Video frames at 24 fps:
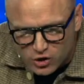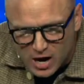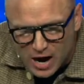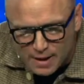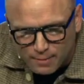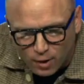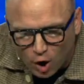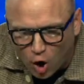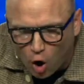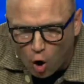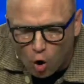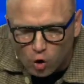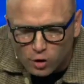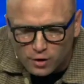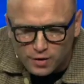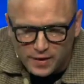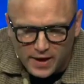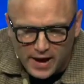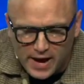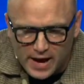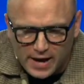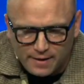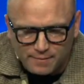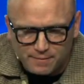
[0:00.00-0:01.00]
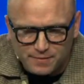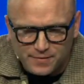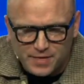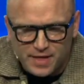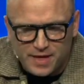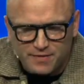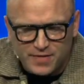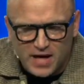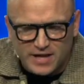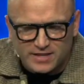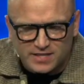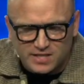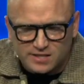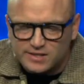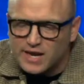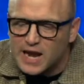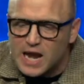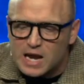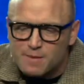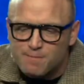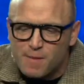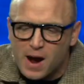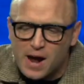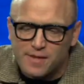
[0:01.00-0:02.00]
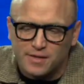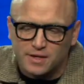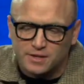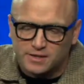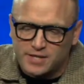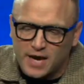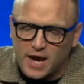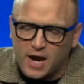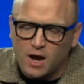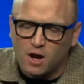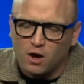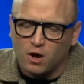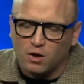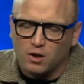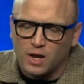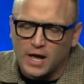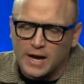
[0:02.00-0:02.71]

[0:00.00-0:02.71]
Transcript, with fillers: grab hold of that snake by the tail,